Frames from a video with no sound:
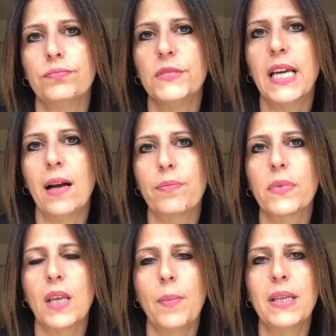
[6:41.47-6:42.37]

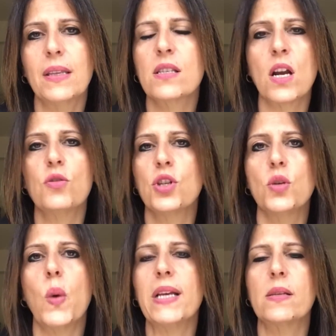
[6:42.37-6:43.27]
Yeah, I mean, there's no two
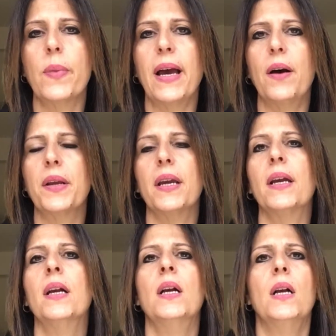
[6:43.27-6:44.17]
ways about
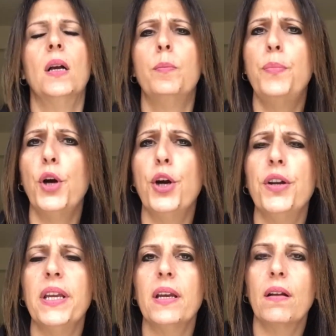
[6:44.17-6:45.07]
it.
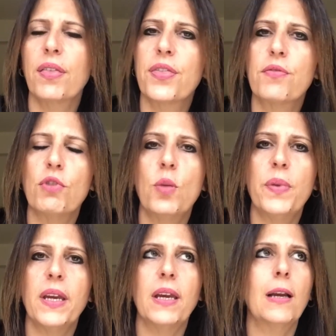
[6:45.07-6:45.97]
Burning,
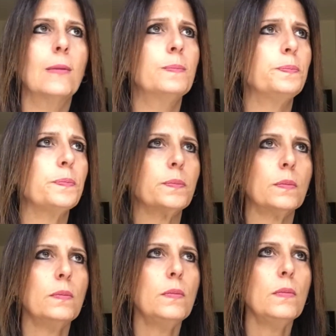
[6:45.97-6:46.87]
throbbing,
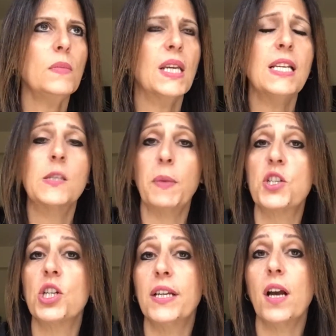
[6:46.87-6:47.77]

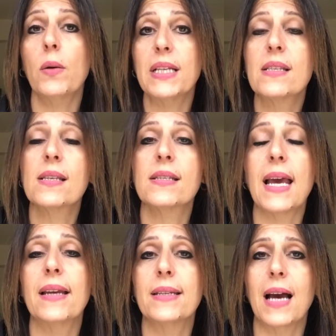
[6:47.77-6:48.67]
especially going to
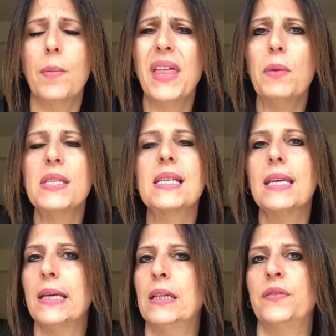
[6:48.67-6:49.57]
stand up. That was
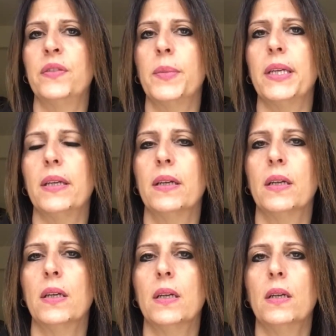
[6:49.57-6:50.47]
killer for me.
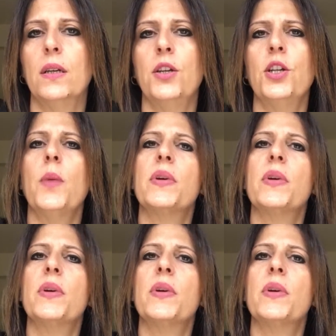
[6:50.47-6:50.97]
You know,